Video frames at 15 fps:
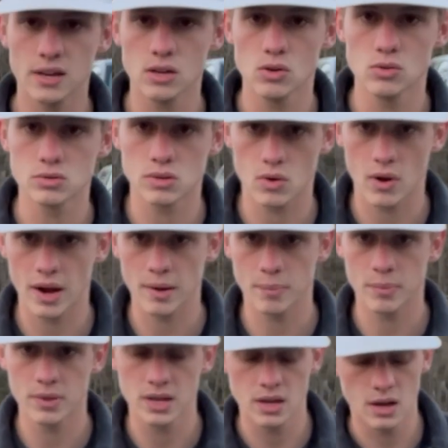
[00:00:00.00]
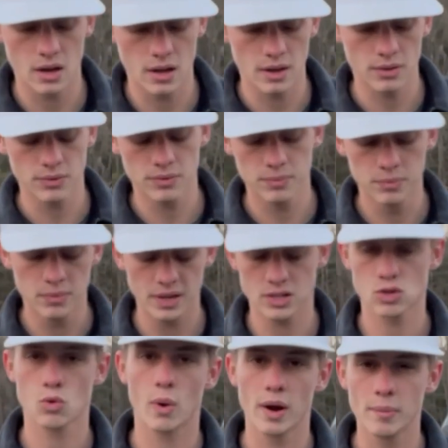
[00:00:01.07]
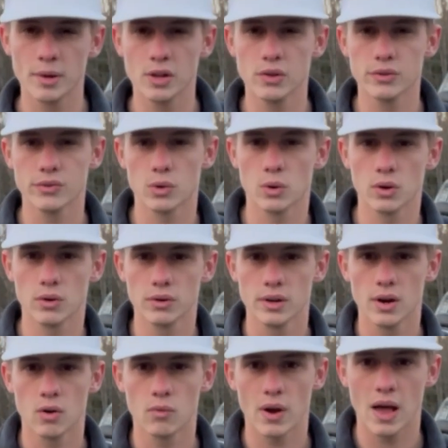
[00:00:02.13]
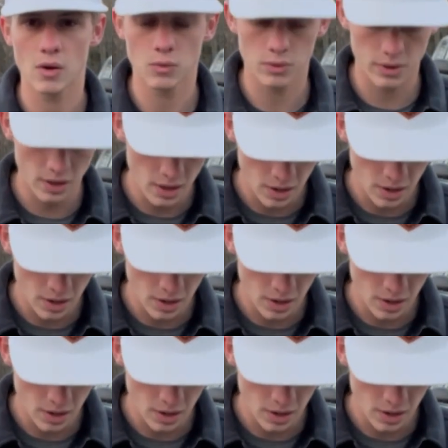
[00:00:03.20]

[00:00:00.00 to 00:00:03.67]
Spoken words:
to use like square bills or, you know, round